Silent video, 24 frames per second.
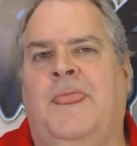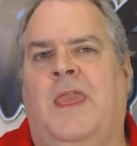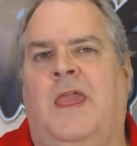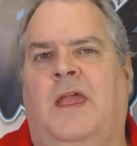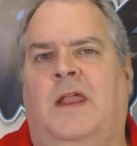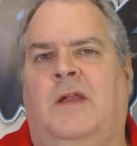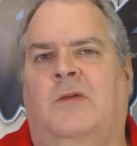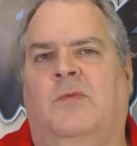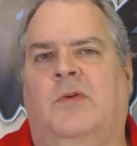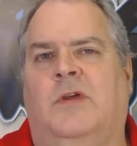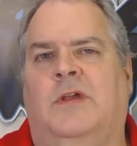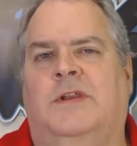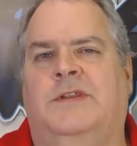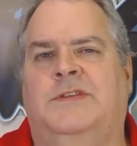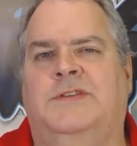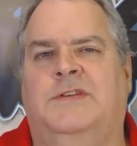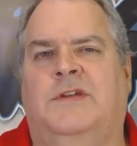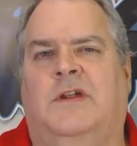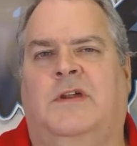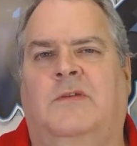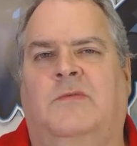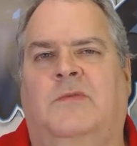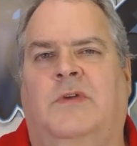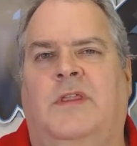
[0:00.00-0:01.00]
and we're going to
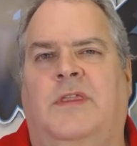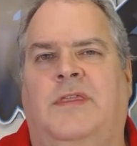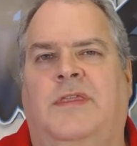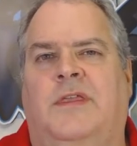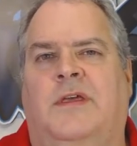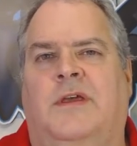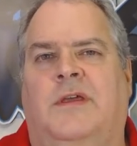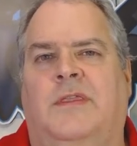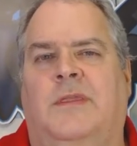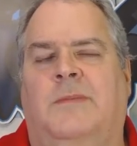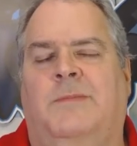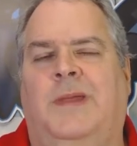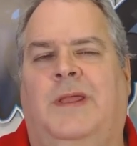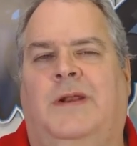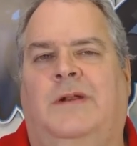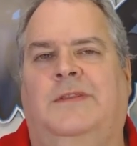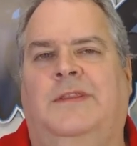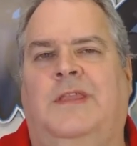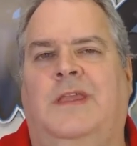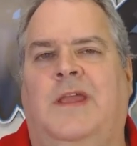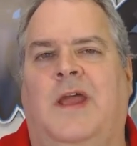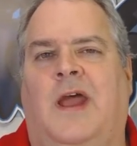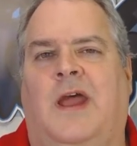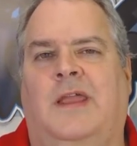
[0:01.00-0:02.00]
start with the
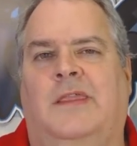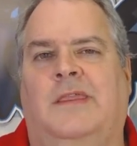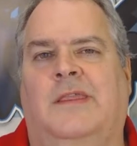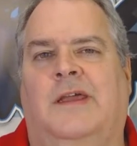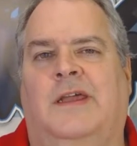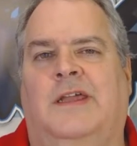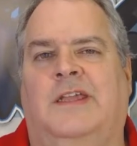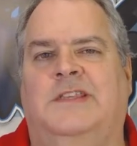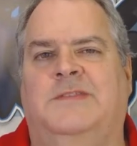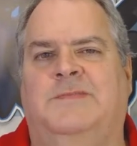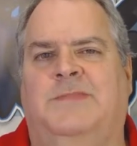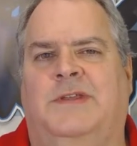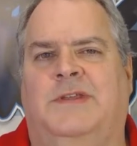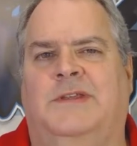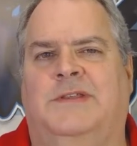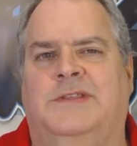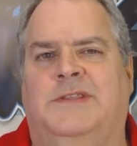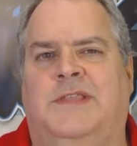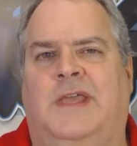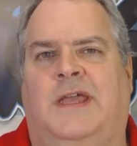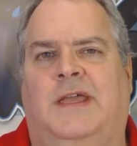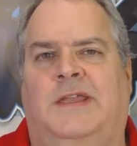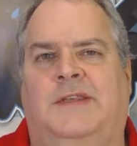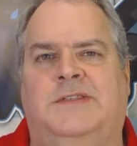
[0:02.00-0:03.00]
penalty guidelines
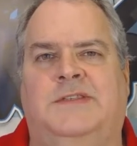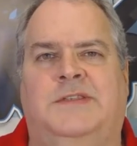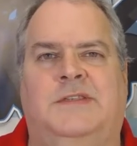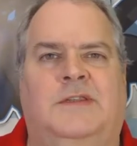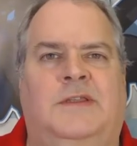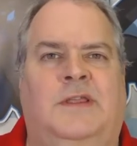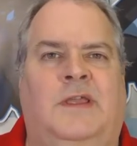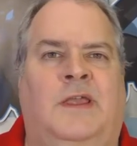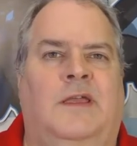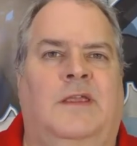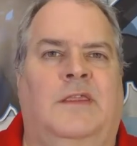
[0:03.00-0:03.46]
because that's